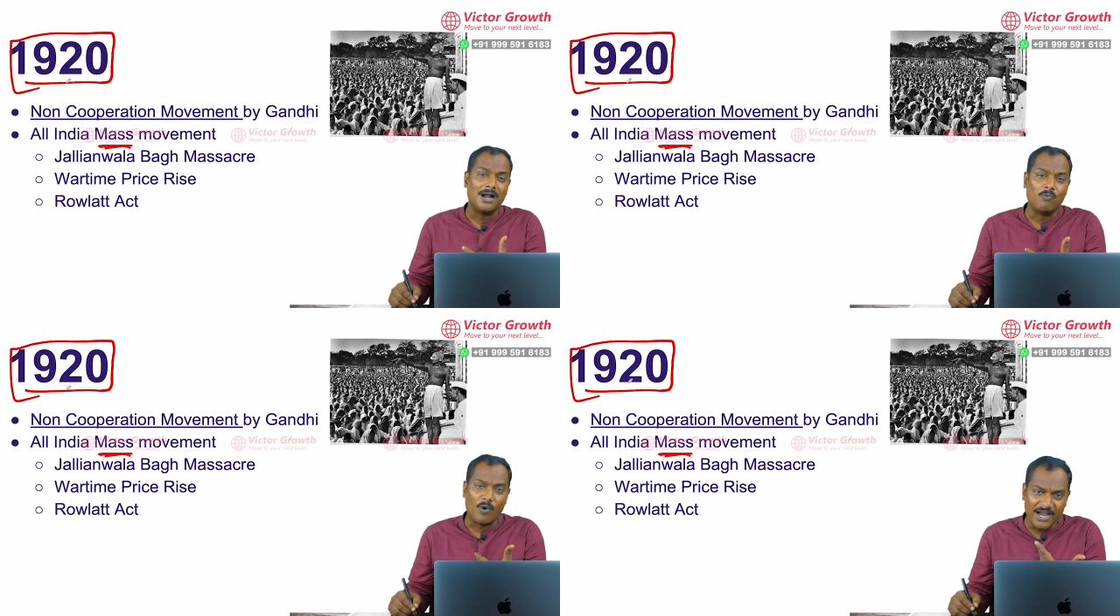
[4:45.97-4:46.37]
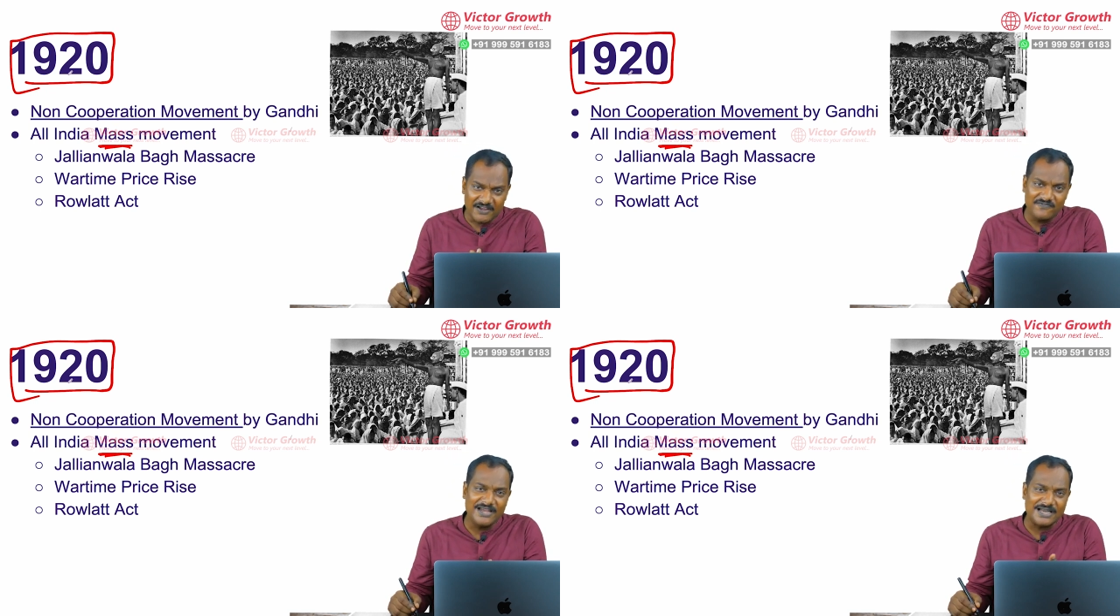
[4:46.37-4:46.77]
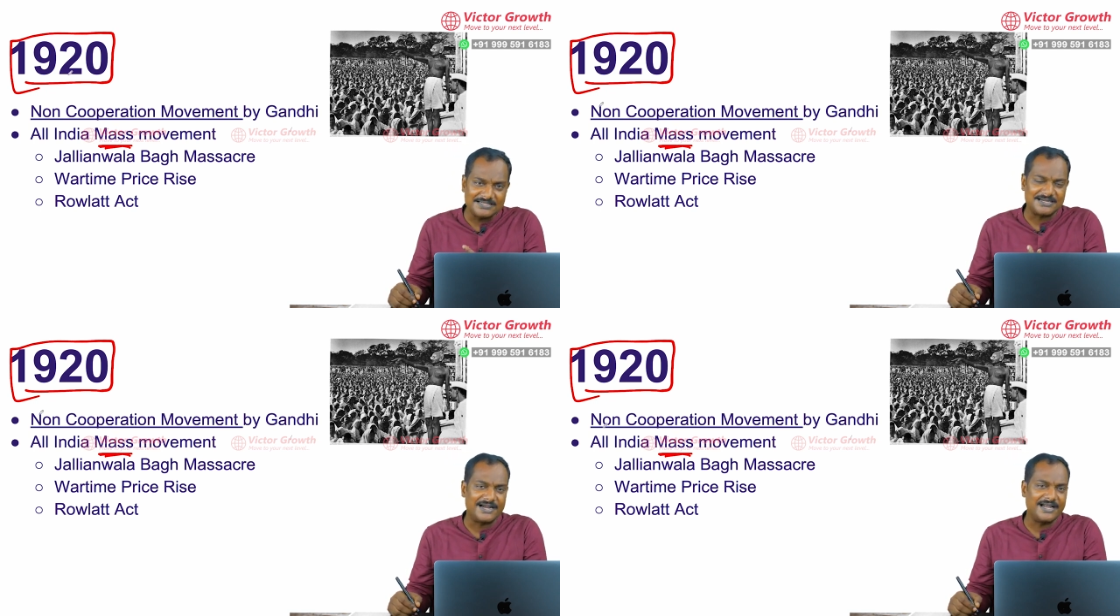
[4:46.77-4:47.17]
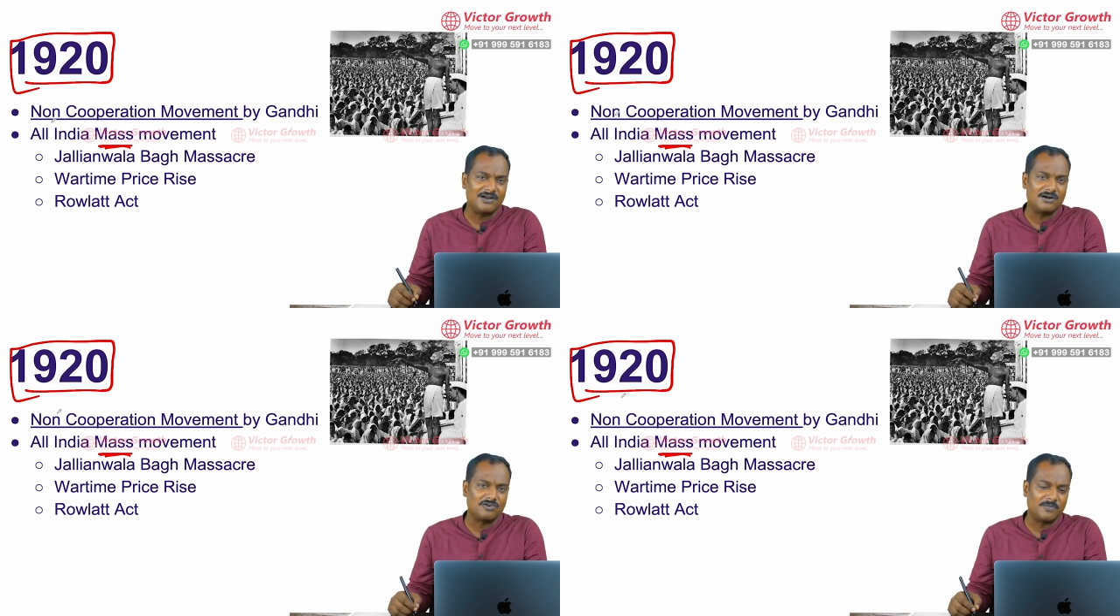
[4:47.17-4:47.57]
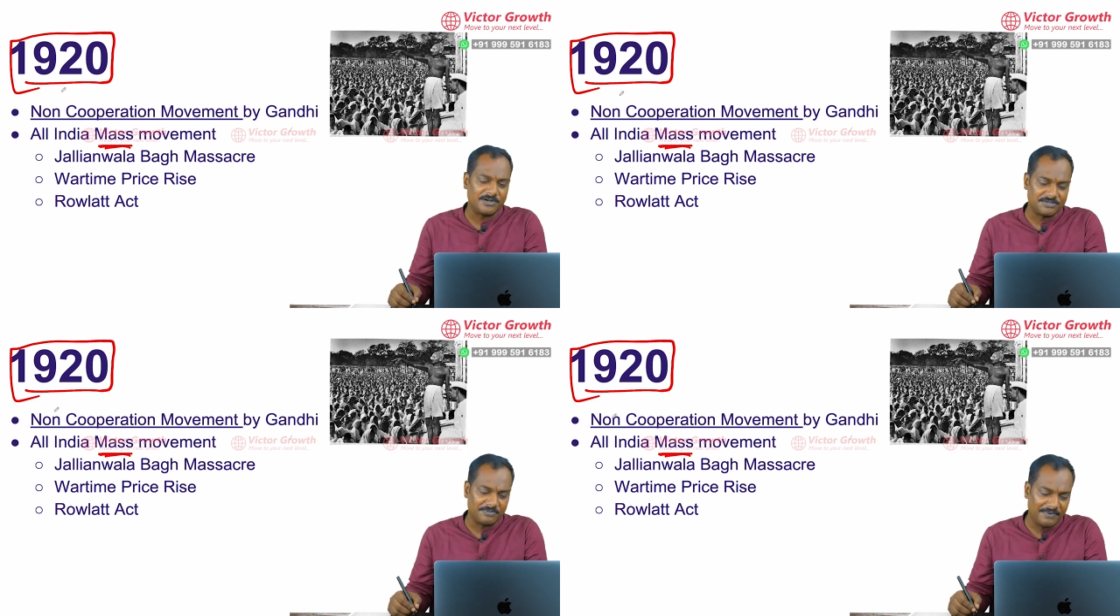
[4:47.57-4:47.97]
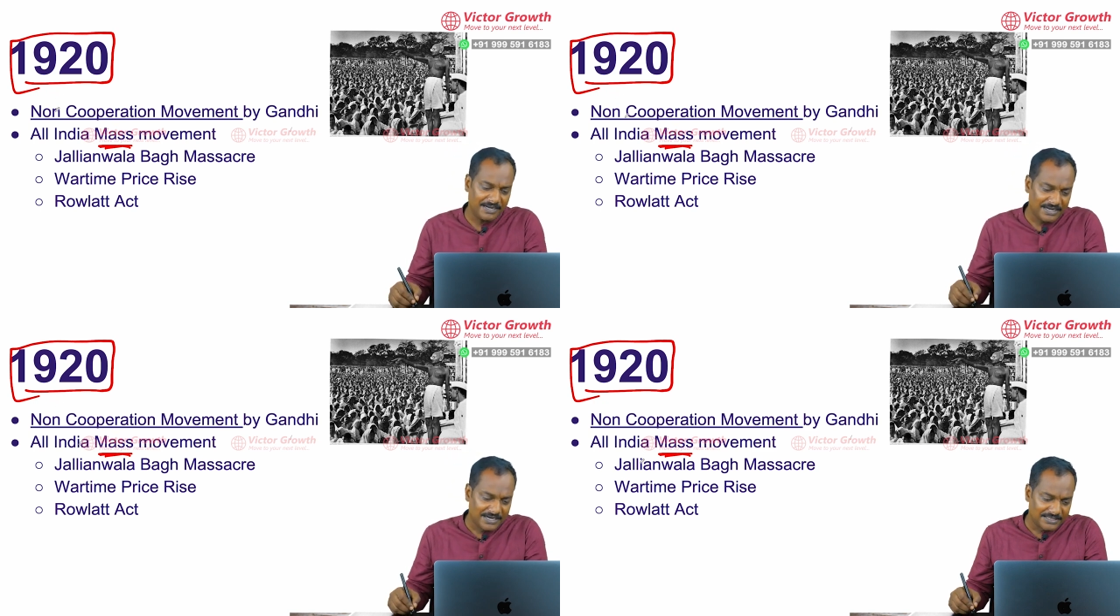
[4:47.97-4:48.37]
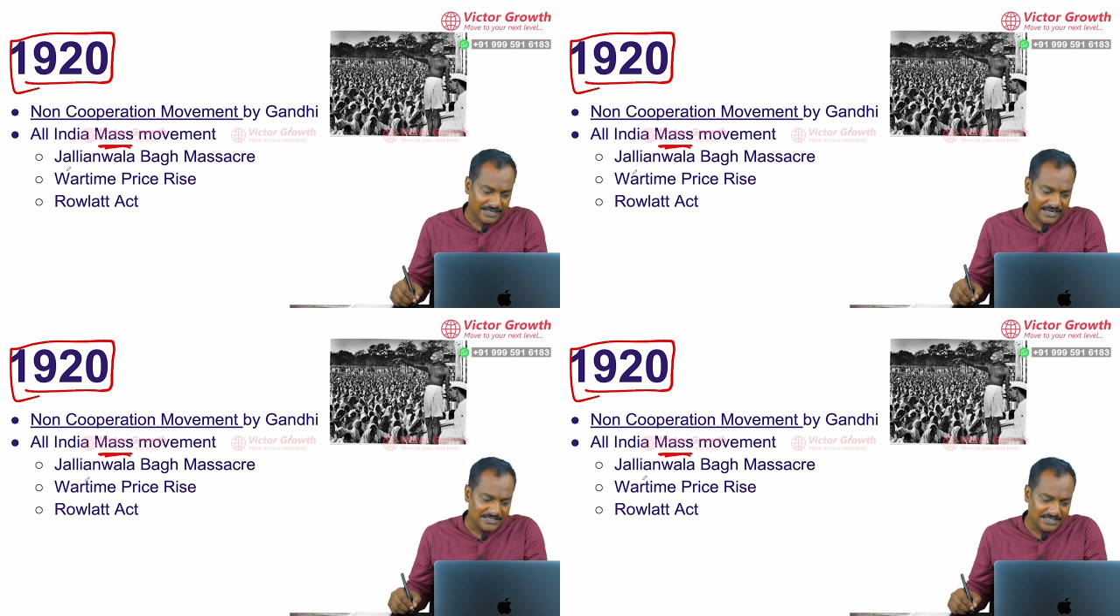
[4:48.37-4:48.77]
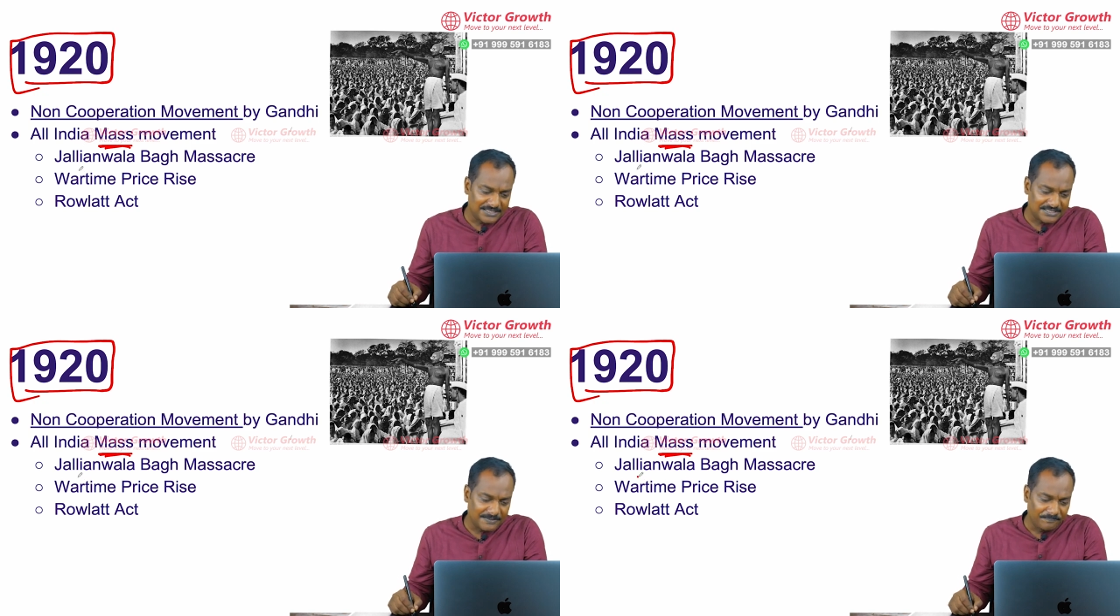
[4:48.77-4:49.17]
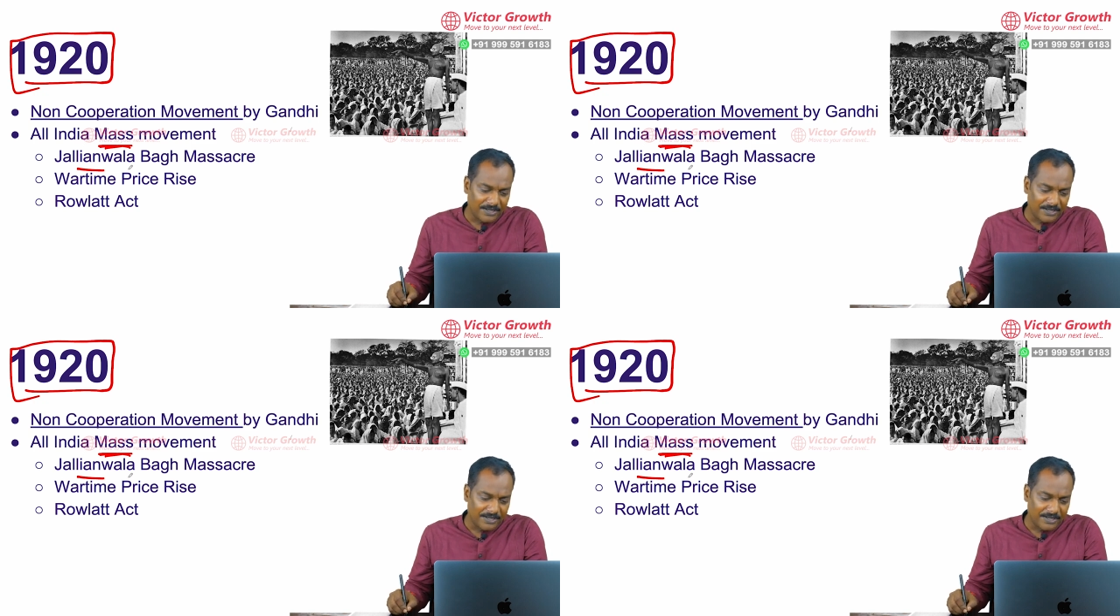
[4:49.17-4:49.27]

And why we are starting non-cooperation movement? The reason is